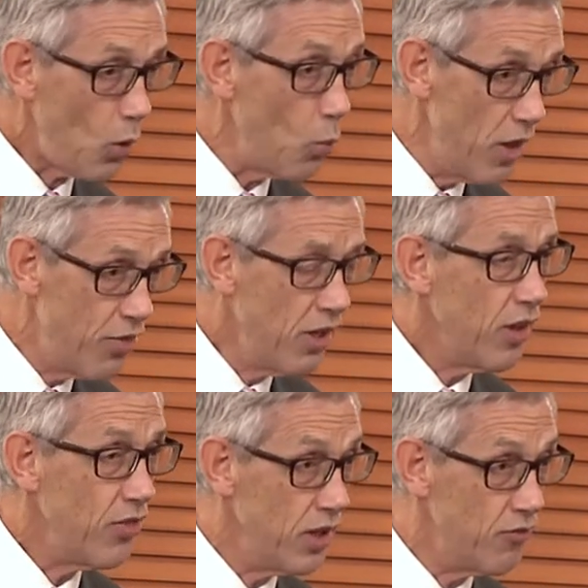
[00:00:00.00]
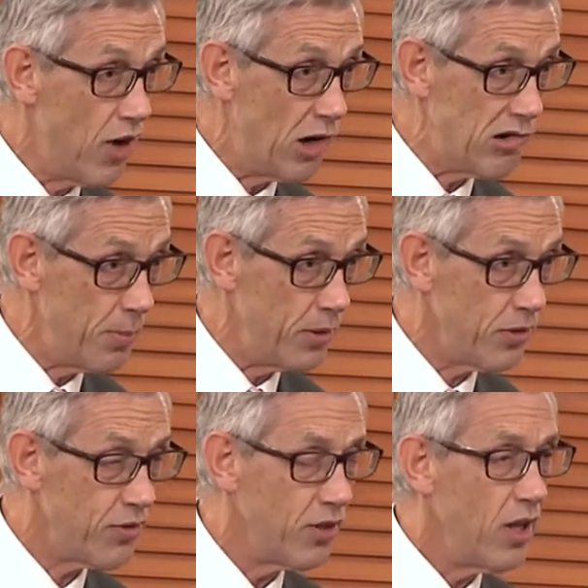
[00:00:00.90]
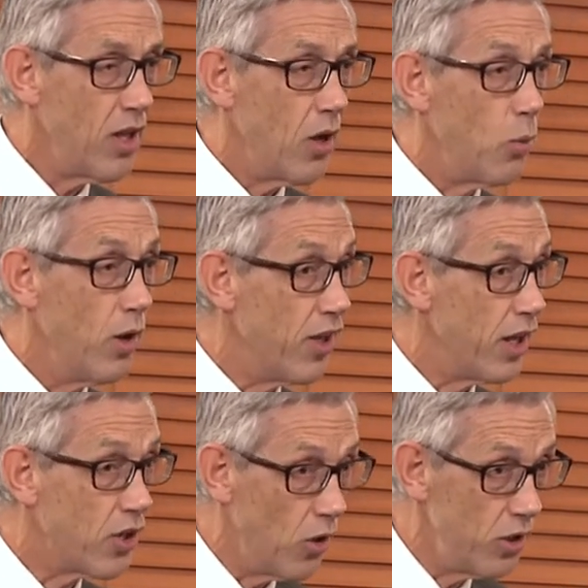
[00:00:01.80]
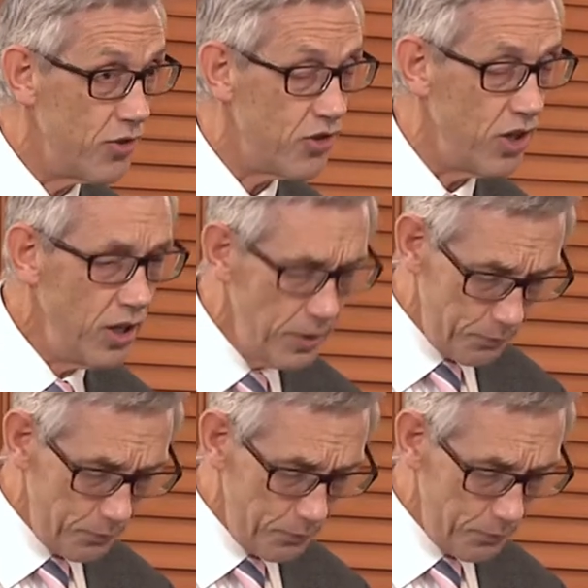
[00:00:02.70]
with the environment, with ecology,